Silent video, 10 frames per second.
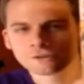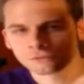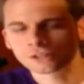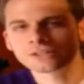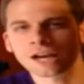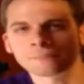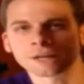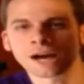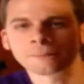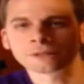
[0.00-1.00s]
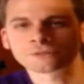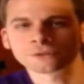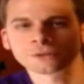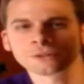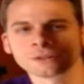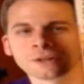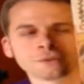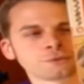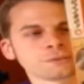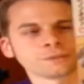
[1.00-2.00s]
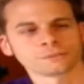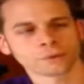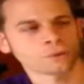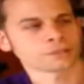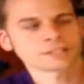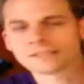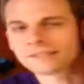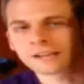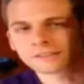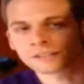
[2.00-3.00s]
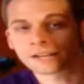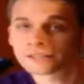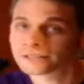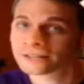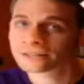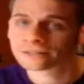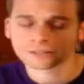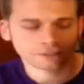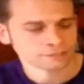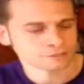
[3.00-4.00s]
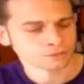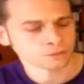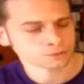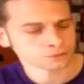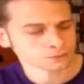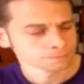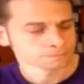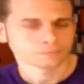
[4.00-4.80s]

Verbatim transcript: fun-time comic for, you know, for all the kids out there and adults.